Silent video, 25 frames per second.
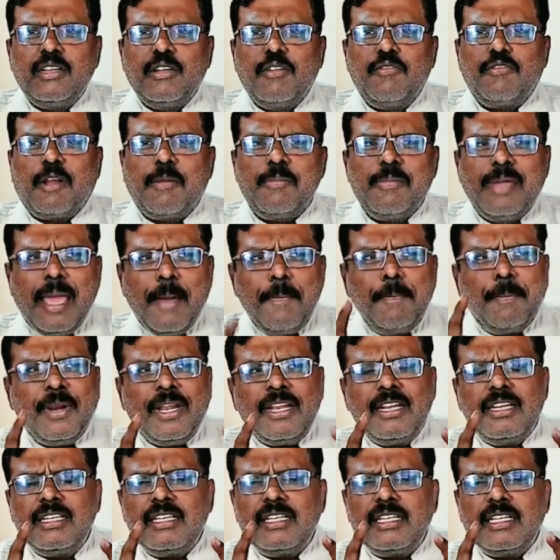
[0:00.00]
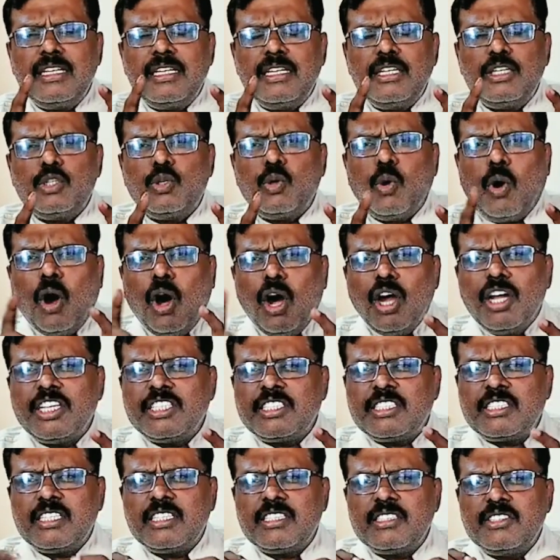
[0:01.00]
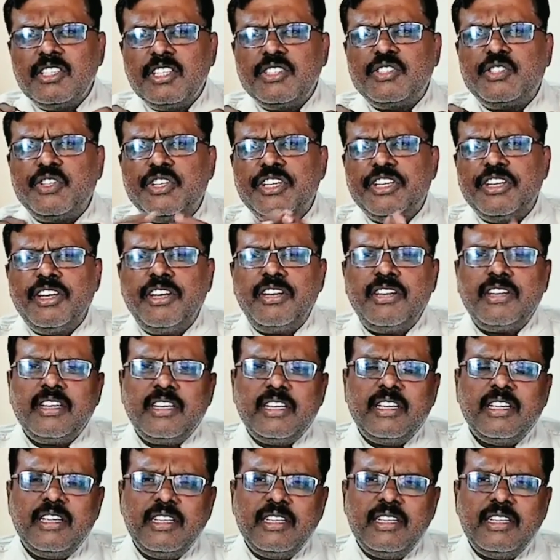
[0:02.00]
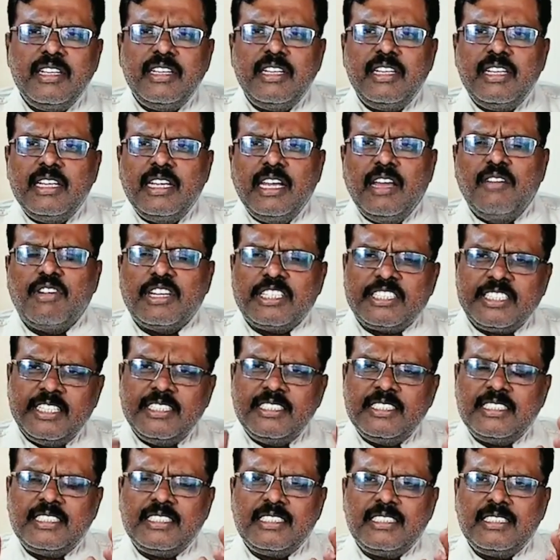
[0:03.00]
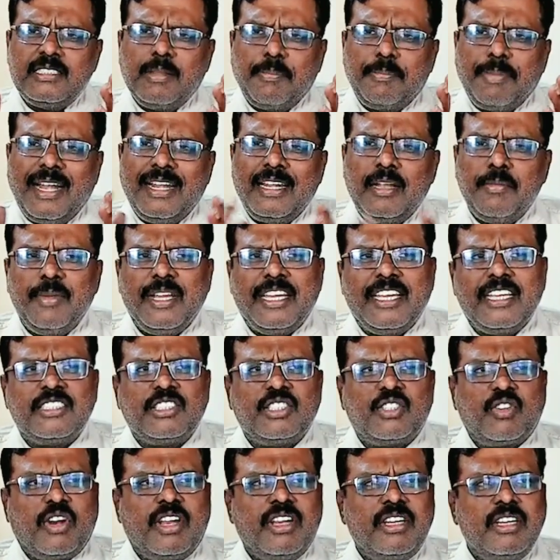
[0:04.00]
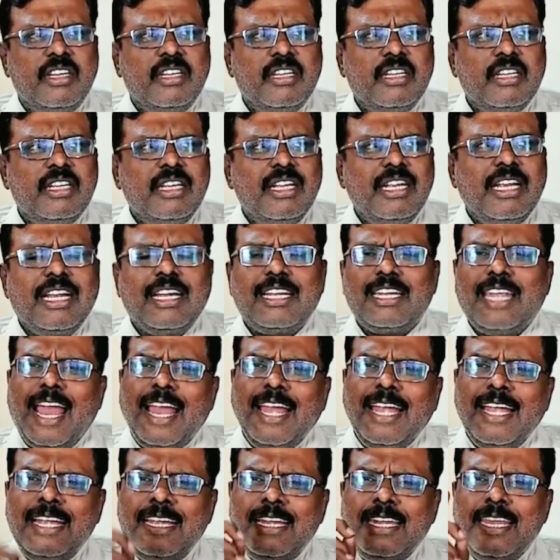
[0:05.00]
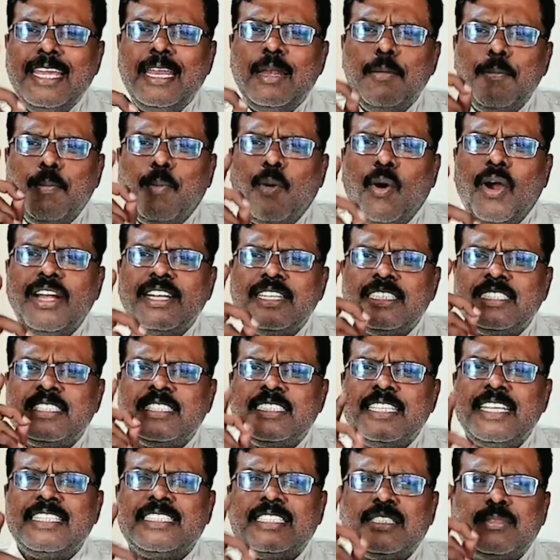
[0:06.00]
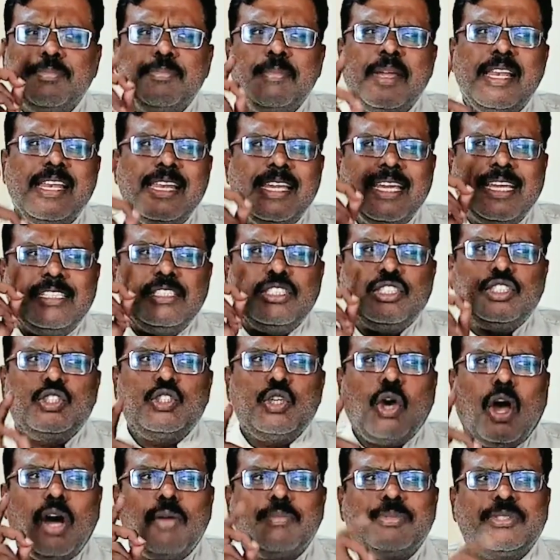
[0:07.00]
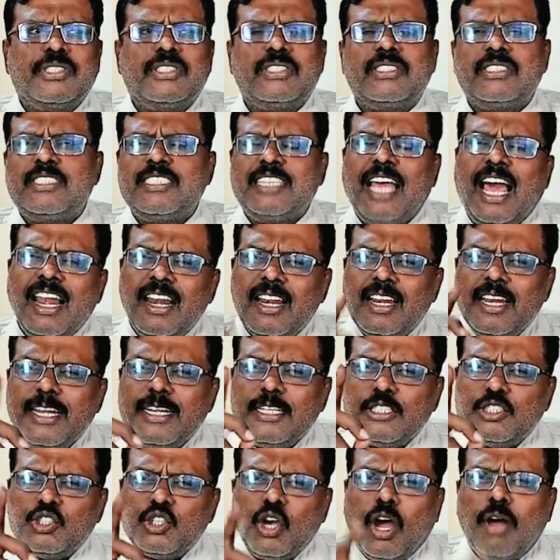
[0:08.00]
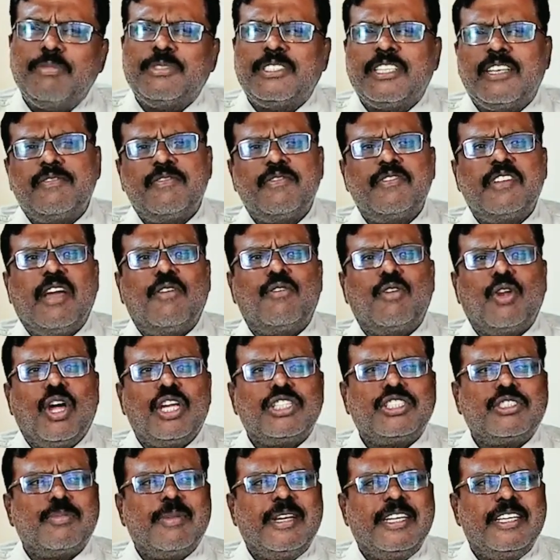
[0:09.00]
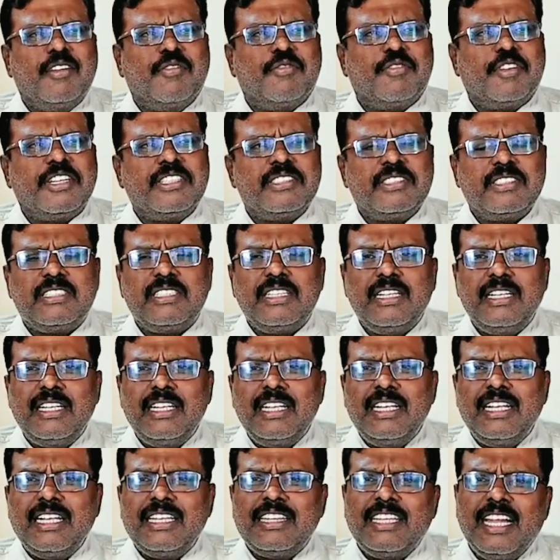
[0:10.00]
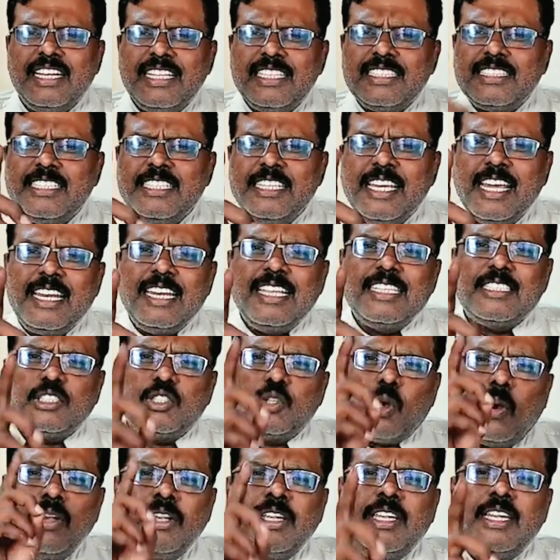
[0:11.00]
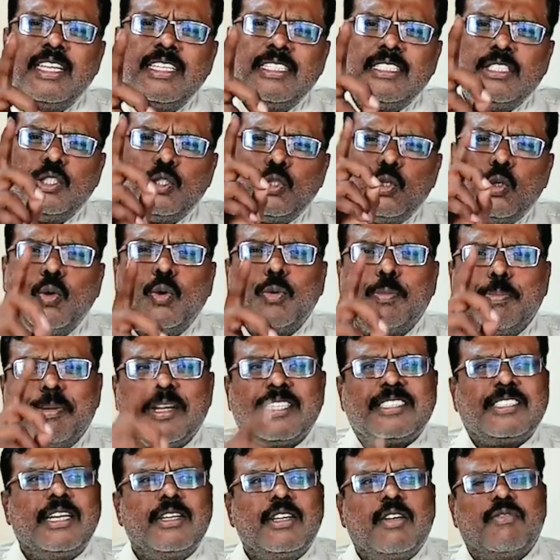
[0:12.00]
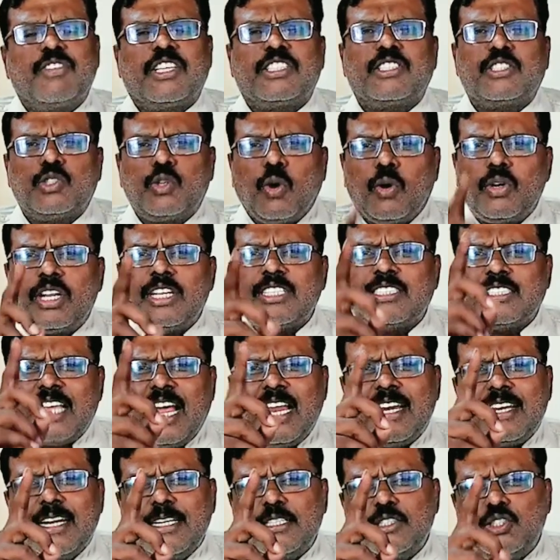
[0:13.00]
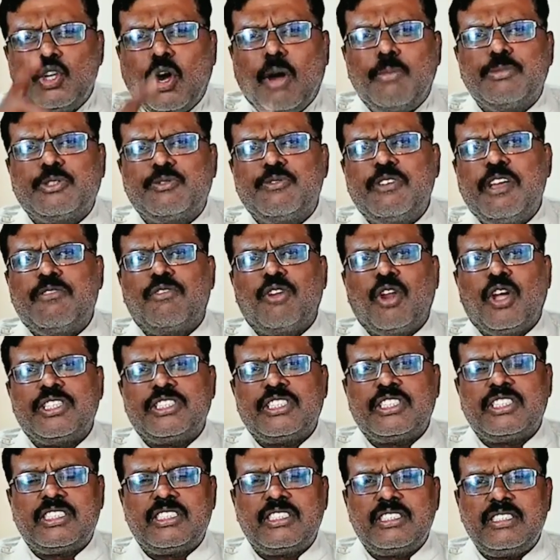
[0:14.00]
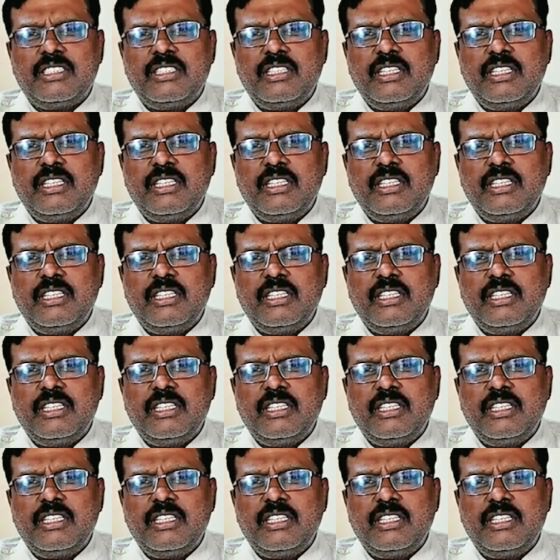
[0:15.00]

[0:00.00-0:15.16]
From April to August this year, ever since the pandemic has struck, 19.6 million jobs, salaried jobs, we have lost, my dear friends. That is nearly 22% of the total salaried jobs we have lost.